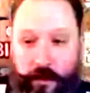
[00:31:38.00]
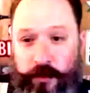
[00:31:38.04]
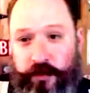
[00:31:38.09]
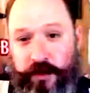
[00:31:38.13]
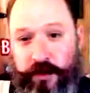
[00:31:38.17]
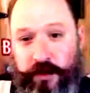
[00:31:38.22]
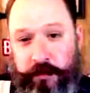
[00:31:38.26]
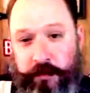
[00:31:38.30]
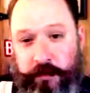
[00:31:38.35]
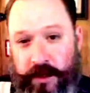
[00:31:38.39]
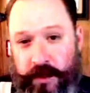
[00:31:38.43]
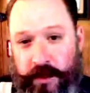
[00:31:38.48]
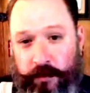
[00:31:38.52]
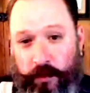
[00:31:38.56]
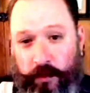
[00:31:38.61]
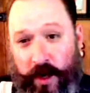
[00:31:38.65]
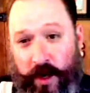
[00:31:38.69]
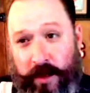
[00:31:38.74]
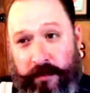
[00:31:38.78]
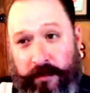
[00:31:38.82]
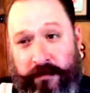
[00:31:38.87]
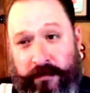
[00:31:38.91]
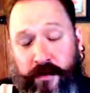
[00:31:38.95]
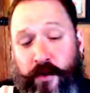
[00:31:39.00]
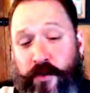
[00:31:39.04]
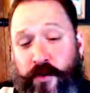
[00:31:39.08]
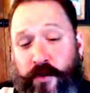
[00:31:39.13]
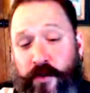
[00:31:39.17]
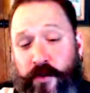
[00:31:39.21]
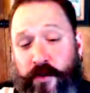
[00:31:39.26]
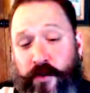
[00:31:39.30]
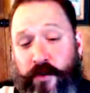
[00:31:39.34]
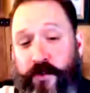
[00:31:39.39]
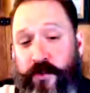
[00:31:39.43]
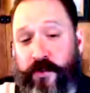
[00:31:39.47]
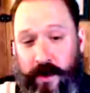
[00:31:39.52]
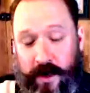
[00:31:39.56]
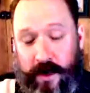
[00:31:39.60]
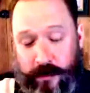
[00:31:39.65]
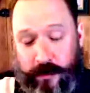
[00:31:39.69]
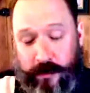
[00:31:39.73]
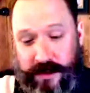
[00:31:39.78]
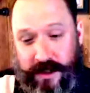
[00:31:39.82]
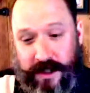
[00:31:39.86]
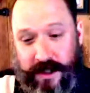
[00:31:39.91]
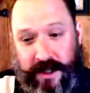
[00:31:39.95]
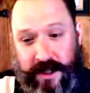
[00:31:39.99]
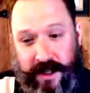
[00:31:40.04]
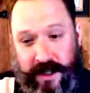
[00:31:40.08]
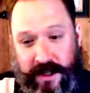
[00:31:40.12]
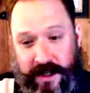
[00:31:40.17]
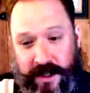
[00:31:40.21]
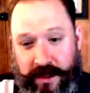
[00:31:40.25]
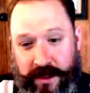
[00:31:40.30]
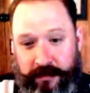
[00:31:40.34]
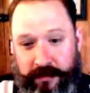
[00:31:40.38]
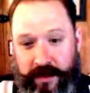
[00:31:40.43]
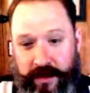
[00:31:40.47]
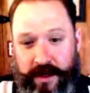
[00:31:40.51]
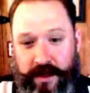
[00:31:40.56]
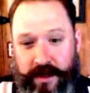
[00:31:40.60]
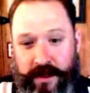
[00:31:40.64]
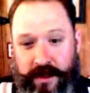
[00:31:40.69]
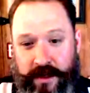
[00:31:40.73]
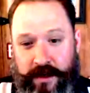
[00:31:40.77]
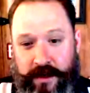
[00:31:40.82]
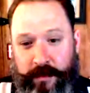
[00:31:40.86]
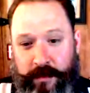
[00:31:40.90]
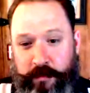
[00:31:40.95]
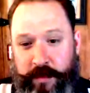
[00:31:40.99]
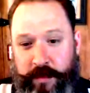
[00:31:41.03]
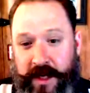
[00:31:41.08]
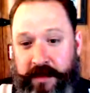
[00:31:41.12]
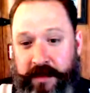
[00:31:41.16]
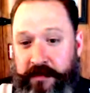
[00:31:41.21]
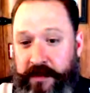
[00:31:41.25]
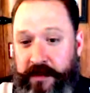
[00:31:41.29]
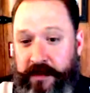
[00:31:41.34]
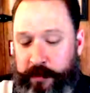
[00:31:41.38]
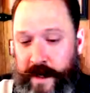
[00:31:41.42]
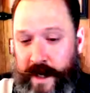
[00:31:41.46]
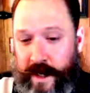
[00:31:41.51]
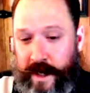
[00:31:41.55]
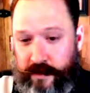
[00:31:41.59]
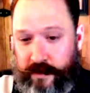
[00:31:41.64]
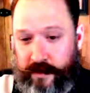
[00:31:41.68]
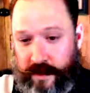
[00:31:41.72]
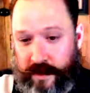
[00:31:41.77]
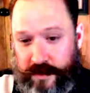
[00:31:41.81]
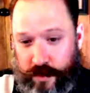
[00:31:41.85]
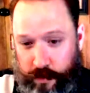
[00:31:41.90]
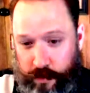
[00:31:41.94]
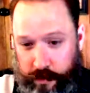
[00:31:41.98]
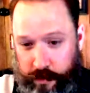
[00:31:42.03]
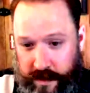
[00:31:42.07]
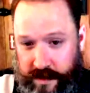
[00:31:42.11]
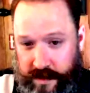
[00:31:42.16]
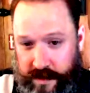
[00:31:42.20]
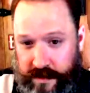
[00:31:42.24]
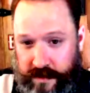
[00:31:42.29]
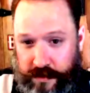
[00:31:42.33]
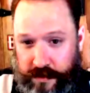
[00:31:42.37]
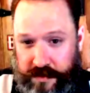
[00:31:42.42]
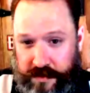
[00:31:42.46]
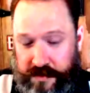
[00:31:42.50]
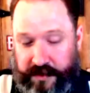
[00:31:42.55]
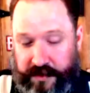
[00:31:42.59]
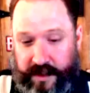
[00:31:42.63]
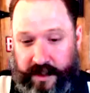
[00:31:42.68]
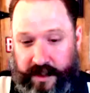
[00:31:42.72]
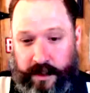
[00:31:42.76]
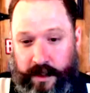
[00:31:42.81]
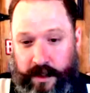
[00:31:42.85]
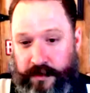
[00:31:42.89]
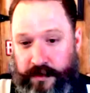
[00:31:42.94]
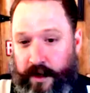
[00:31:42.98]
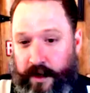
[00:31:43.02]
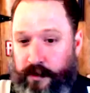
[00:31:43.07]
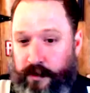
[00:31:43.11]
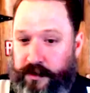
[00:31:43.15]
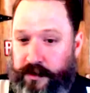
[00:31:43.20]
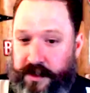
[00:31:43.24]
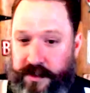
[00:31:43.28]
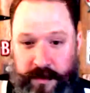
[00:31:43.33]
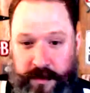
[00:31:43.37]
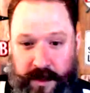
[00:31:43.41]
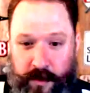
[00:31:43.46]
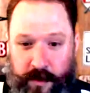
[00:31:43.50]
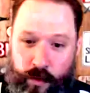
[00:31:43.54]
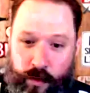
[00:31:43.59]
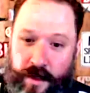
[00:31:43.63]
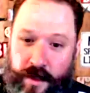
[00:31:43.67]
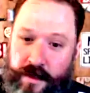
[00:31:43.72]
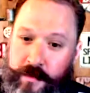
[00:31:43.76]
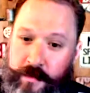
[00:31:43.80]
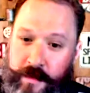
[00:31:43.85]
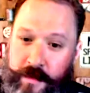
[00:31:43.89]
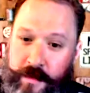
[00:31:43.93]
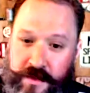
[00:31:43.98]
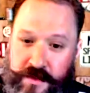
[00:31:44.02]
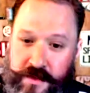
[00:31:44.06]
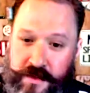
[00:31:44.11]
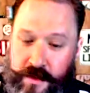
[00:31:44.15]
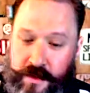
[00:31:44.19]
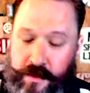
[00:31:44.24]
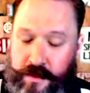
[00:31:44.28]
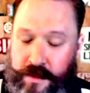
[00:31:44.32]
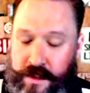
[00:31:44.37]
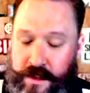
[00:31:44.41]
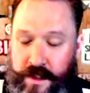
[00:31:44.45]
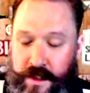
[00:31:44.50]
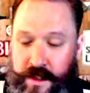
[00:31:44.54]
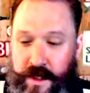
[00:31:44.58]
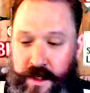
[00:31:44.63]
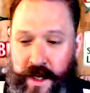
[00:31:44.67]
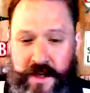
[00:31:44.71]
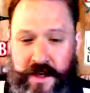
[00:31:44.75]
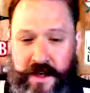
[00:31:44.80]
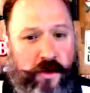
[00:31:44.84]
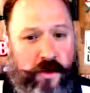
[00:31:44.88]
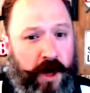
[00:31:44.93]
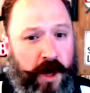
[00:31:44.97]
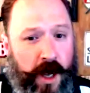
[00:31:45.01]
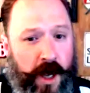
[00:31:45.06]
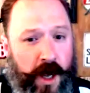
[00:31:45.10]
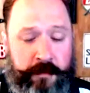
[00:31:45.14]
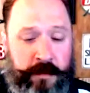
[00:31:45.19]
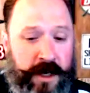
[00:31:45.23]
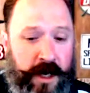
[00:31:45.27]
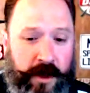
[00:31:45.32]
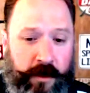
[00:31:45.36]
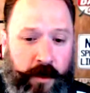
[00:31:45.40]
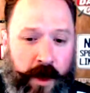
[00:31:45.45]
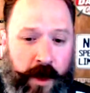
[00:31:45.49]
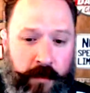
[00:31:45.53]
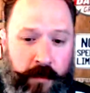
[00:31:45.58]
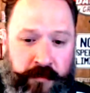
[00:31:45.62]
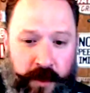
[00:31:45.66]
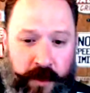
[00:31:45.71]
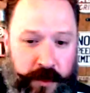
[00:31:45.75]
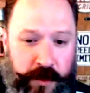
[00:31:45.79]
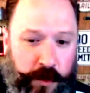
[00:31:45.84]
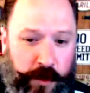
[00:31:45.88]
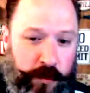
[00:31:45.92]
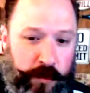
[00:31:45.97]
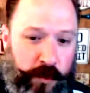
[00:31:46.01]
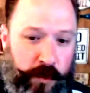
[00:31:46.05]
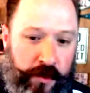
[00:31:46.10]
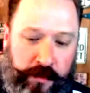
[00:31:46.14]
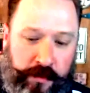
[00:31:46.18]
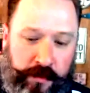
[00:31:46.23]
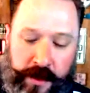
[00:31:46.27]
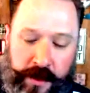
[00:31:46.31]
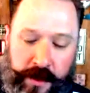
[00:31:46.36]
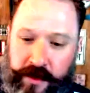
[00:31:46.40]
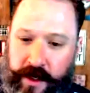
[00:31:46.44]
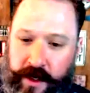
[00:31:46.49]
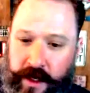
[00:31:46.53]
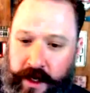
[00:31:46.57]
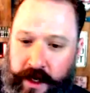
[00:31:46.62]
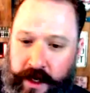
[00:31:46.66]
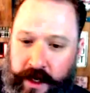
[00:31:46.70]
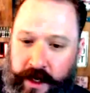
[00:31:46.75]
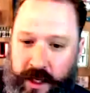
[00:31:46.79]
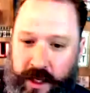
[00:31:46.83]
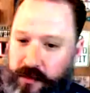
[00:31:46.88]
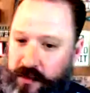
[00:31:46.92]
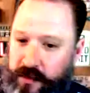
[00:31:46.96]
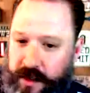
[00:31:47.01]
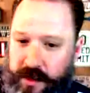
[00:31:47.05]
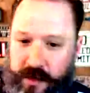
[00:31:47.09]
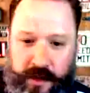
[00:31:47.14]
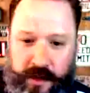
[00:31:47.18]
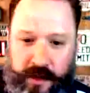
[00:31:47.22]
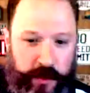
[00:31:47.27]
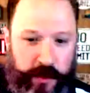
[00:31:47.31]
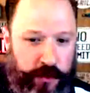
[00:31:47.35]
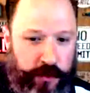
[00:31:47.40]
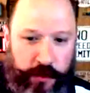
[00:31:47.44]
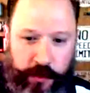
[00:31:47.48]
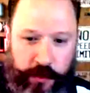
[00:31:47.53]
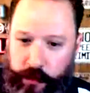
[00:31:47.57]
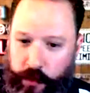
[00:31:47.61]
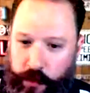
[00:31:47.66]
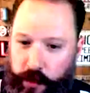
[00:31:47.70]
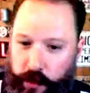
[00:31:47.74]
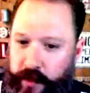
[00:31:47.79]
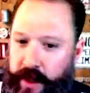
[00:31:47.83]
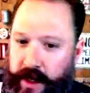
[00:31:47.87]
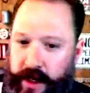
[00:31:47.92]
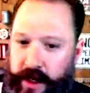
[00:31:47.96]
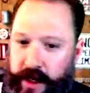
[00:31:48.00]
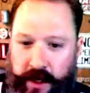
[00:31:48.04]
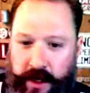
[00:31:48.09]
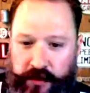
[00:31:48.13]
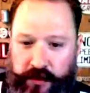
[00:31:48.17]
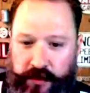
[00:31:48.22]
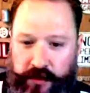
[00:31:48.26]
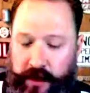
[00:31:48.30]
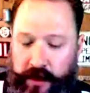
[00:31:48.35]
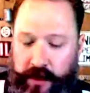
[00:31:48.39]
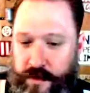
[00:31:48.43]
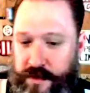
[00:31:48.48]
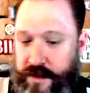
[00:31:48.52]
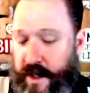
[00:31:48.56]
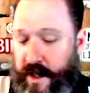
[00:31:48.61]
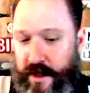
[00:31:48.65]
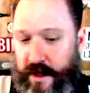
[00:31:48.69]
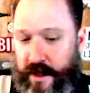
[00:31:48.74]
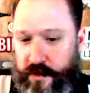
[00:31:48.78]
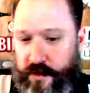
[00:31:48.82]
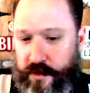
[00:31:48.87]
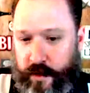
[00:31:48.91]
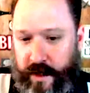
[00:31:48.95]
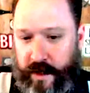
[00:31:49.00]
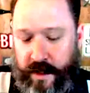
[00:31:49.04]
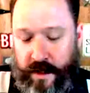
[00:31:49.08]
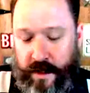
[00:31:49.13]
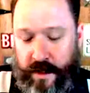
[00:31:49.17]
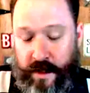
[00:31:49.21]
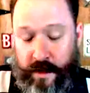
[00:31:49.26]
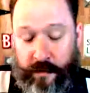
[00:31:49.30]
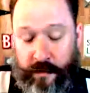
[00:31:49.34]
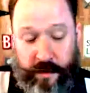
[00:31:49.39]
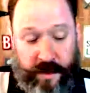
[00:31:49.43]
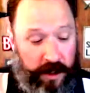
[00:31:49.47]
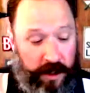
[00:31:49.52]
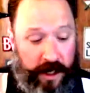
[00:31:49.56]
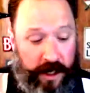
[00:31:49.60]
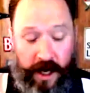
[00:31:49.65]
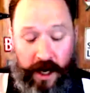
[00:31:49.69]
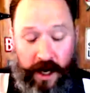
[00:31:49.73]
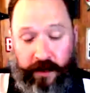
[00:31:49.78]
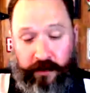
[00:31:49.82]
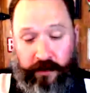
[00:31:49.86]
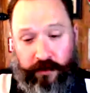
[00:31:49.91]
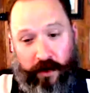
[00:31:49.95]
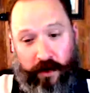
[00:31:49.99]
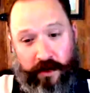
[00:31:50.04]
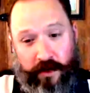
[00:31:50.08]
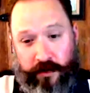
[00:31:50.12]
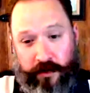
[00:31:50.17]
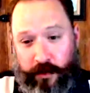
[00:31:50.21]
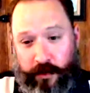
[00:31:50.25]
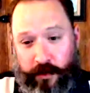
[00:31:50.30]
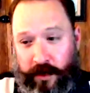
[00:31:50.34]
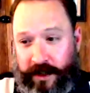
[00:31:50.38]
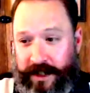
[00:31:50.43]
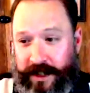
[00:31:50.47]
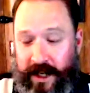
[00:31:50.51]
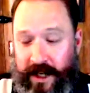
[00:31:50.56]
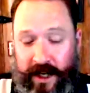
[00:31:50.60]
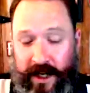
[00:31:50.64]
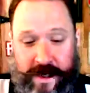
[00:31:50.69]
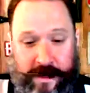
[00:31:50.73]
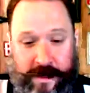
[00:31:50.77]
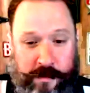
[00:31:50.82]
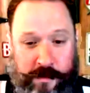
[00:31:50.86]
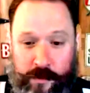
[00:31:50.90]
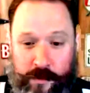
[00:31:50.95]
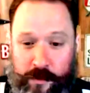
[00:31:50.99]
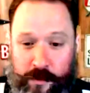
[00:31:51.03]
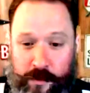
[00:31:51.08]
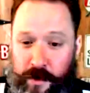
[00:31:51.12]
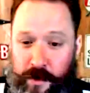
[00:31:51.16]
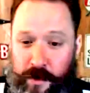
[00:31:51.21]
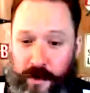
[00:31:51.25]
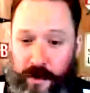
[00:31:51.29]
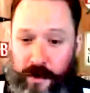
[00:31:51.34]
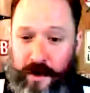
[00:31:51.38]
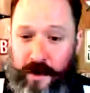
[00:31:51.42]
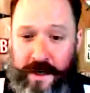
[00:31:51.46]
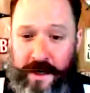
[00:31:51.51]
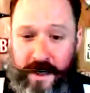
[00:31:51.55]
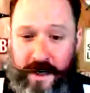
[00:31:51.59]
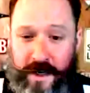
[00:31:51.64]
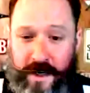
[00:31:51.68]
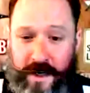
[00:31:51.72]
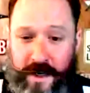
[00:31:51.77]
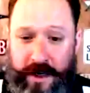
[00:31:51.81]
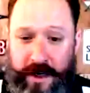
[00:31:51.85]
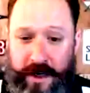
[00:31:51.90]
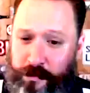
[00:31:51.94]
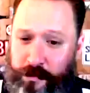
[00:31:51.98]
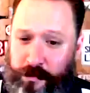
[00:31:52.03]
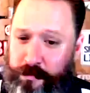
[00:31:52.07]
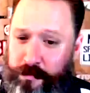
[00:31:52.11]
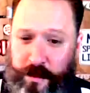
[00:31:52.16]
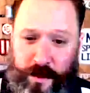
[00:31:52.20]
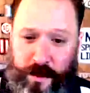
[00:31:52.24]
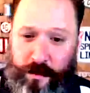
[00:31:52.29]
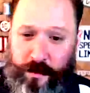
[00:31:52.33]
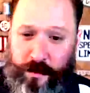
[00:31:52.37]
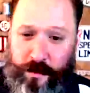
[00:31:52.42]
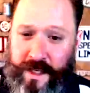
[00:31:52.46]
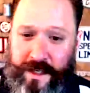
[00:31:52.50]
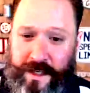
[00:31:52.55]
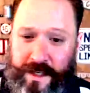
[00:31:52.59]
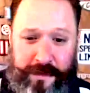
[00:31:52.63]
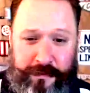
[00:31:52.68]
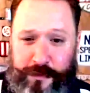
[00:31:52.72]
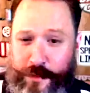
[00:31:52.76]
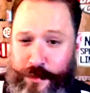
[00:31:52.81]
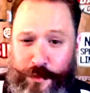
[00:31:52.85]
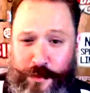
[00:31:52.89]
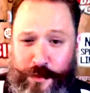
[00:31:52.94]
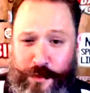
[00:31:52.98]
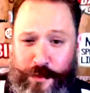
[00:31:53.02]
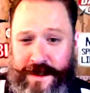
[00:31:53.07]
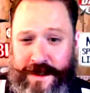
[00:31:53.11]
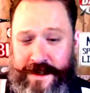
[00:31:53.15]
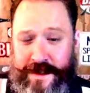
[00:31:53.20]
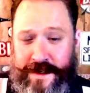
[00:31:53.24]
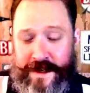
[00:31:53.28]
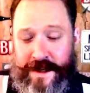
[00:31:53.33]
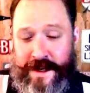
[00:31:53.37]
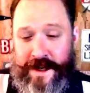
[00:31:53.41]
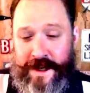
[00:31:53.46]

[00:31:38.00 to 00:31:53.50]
something when I first started, I was lucky enough that Peg Fitzpatrick told me to do. She said, you know, don't just be one-dimensional. And you're not. I mean, I, I follow your boards, Vincent, and, I, and I've seen that you're doing more of that kind of stuff, which I enjoy. But, yeah, I started doing a geek board, and I do, you know, manly food, and,